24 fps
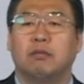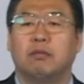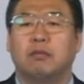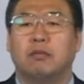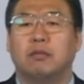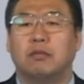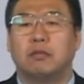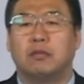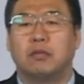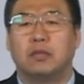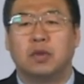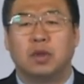
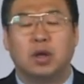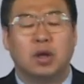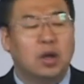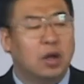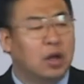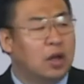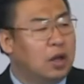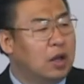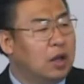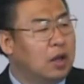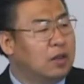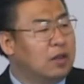
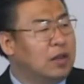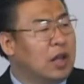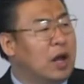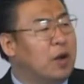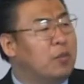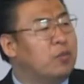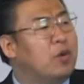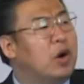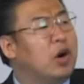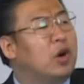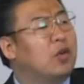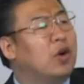Whoever
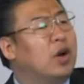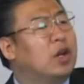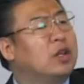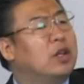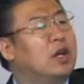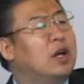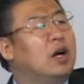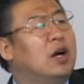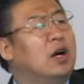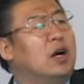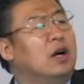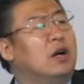took a
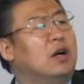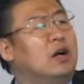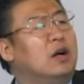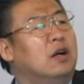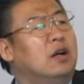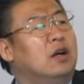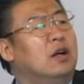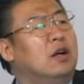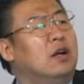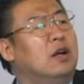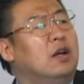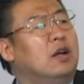man's
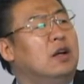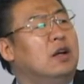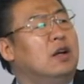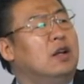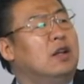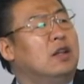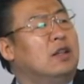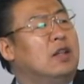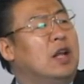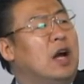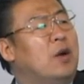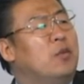life
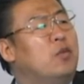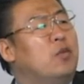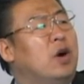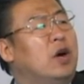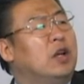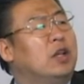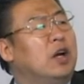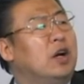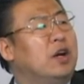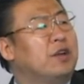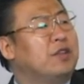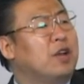was
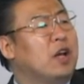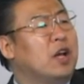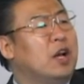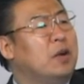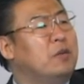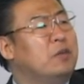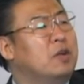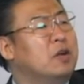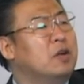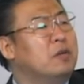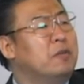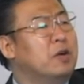to
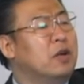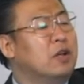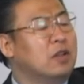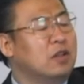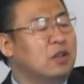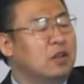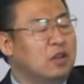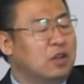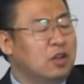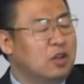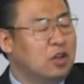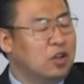give
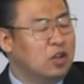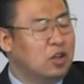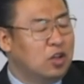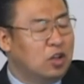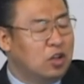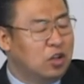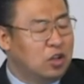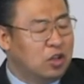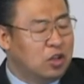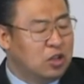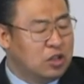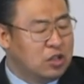his
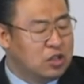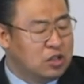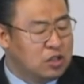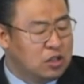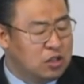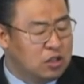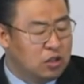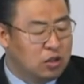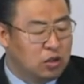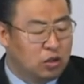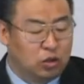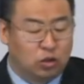life.
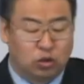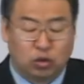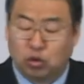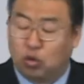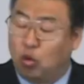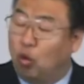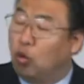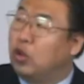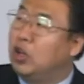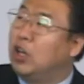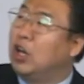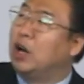
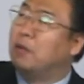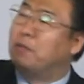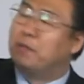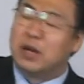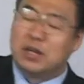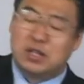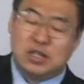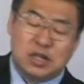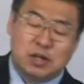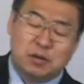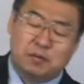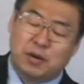
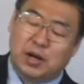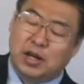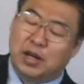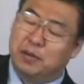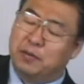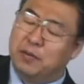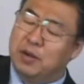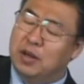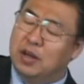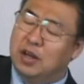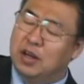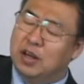
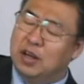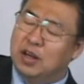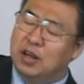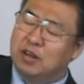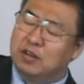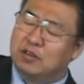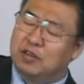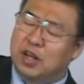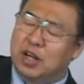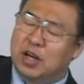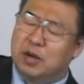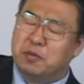
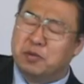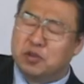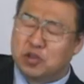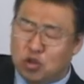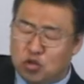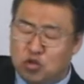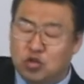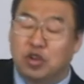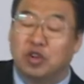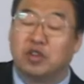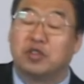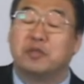Especially
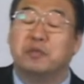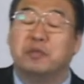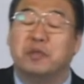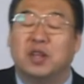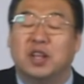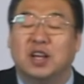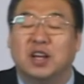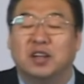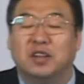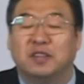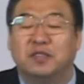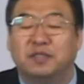when
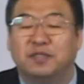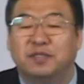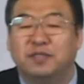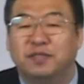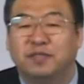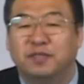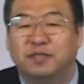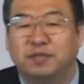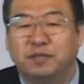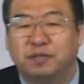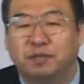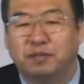one
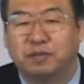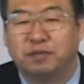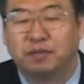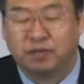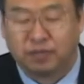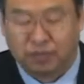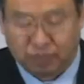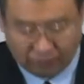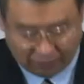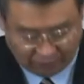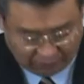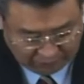struck
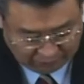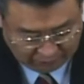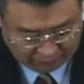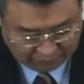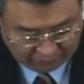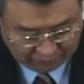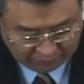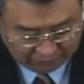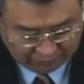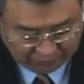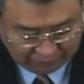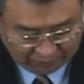or
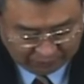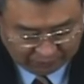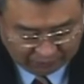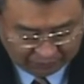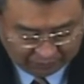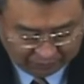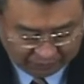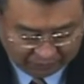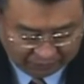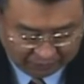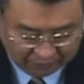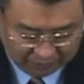cursed
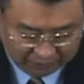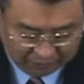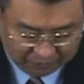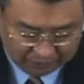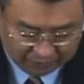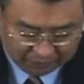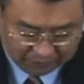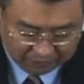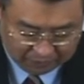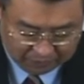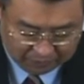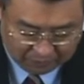one's
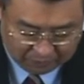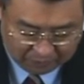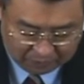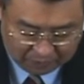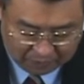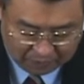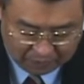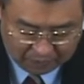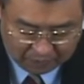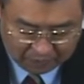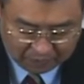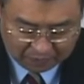
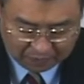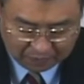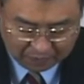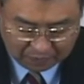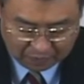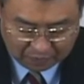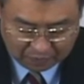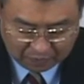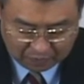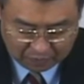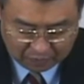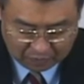parents,
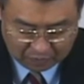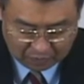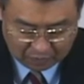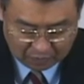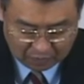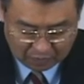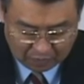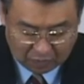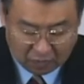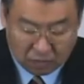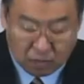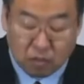
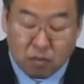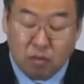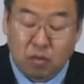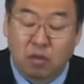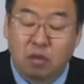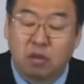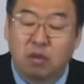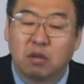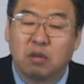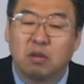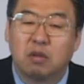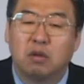he was
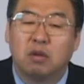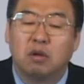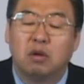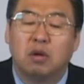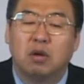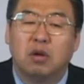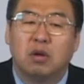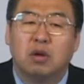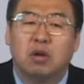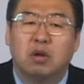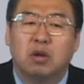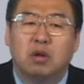to be
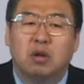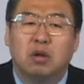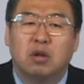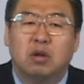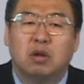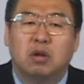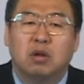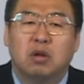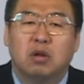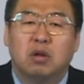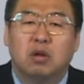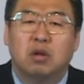put
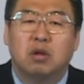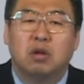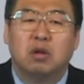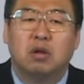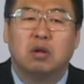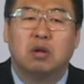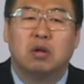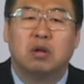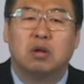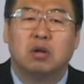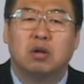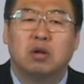to
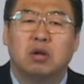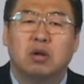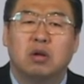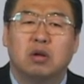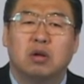death.